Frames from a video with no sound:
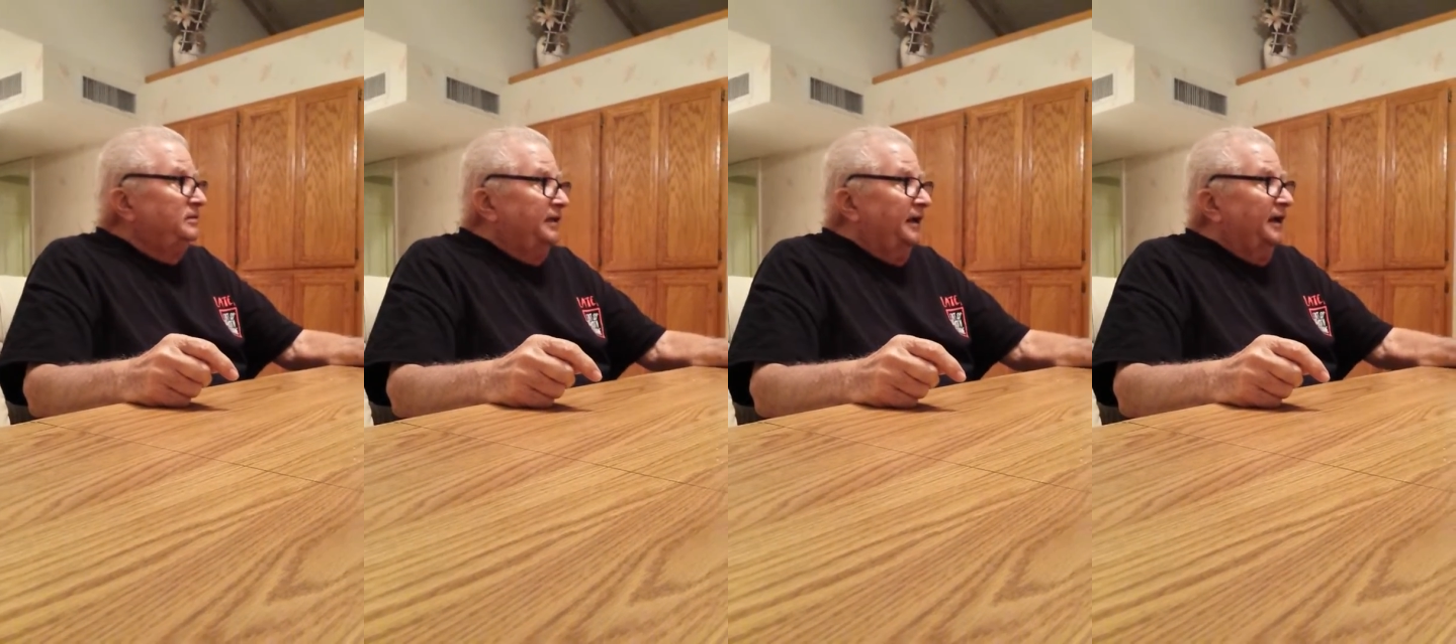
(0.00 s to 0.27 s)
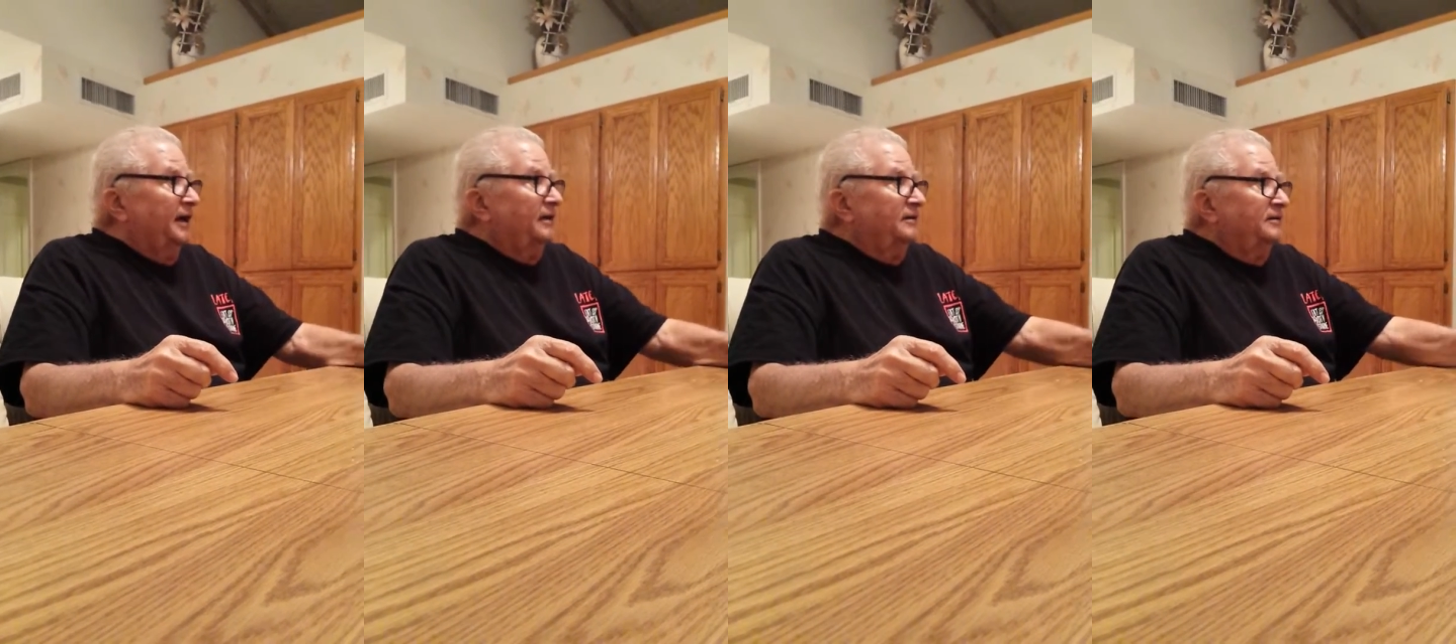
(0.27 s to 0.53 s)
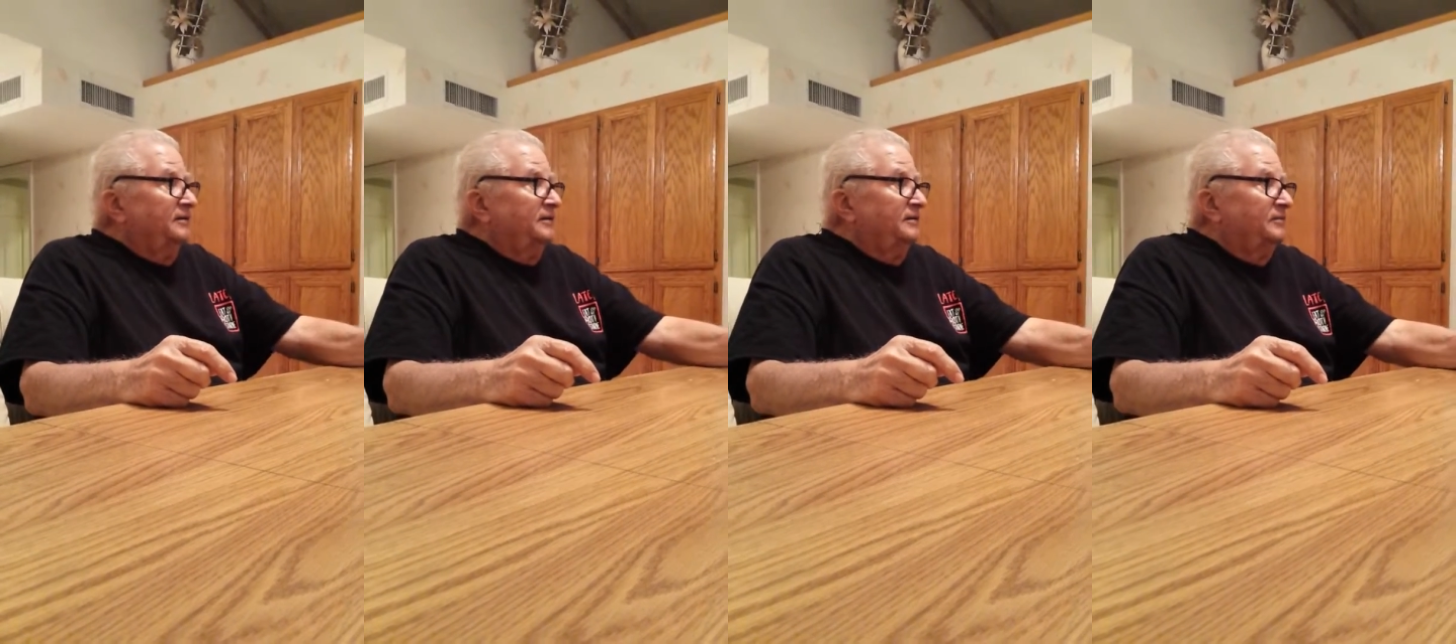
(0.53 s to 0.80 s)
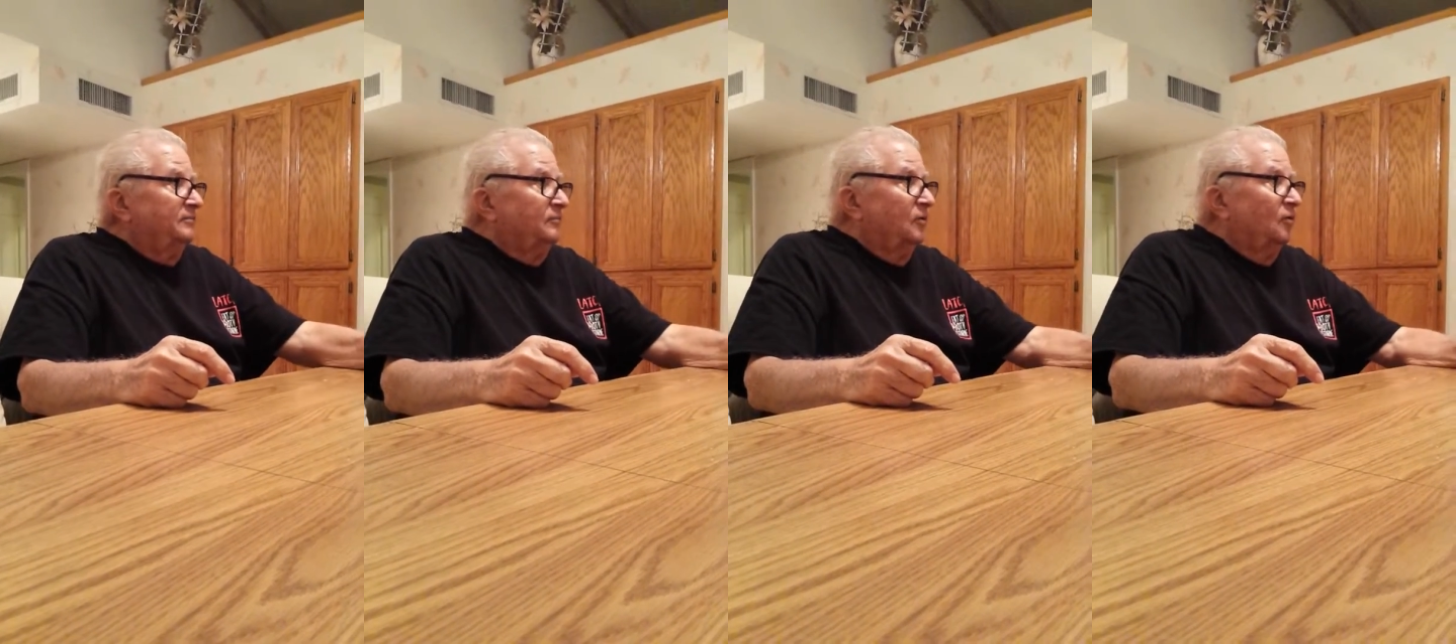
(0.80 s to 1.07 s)
Yeah,
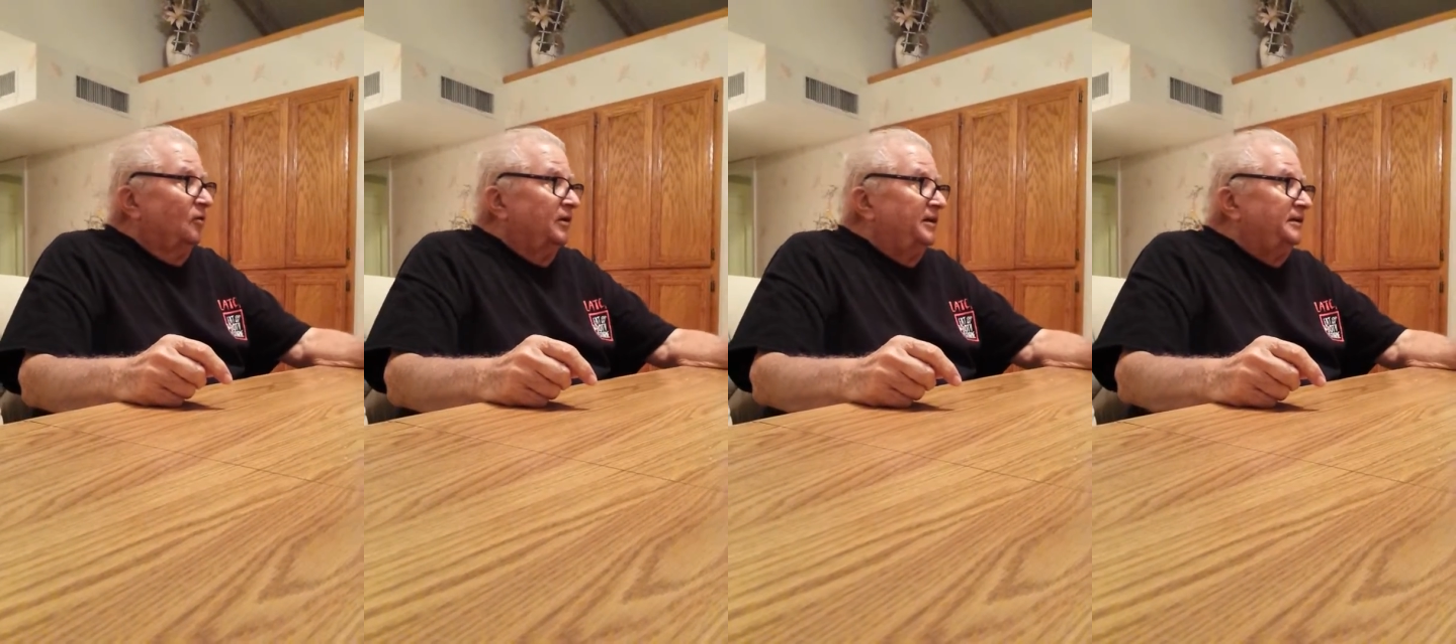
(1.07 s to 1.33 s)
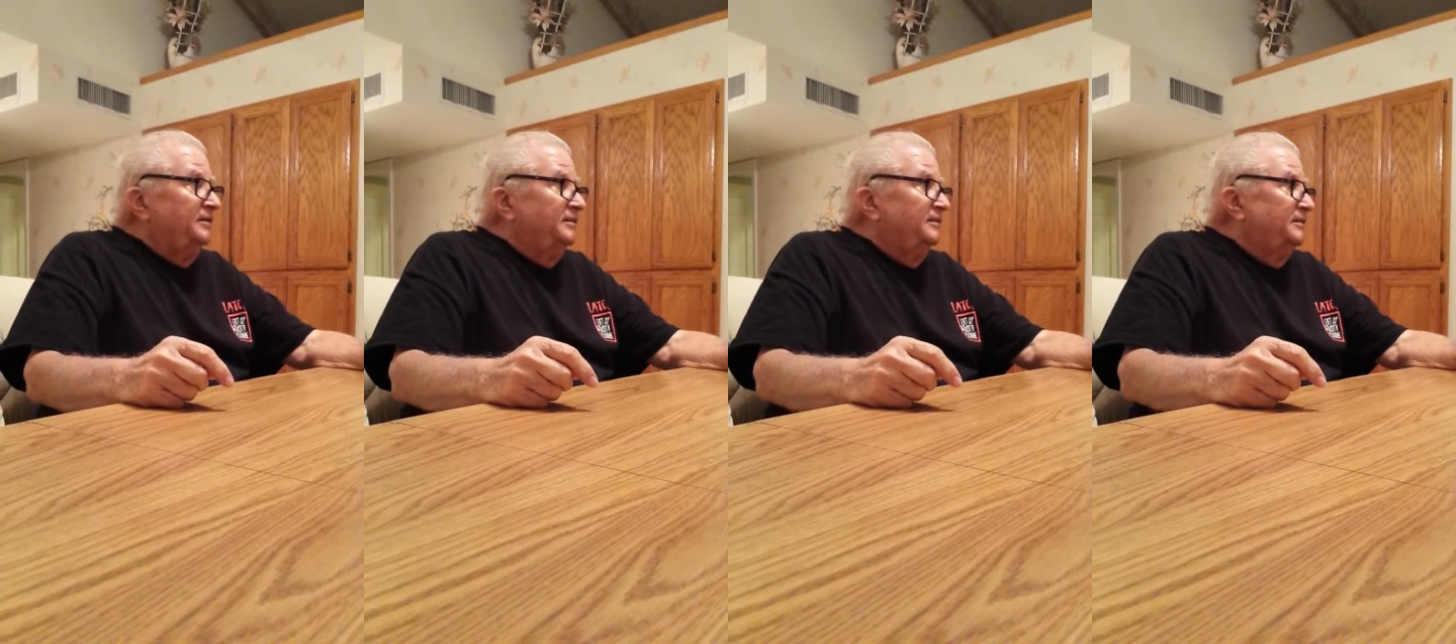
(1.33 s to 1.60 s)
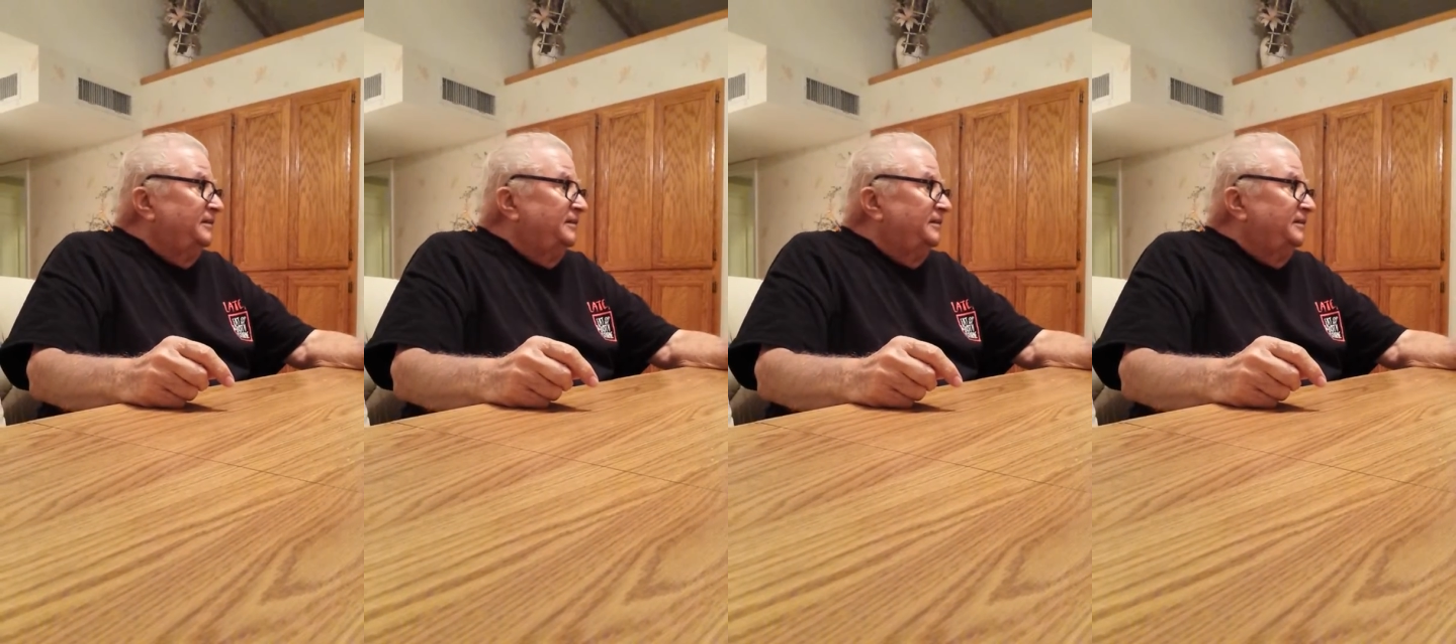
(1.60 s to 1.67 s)
boy,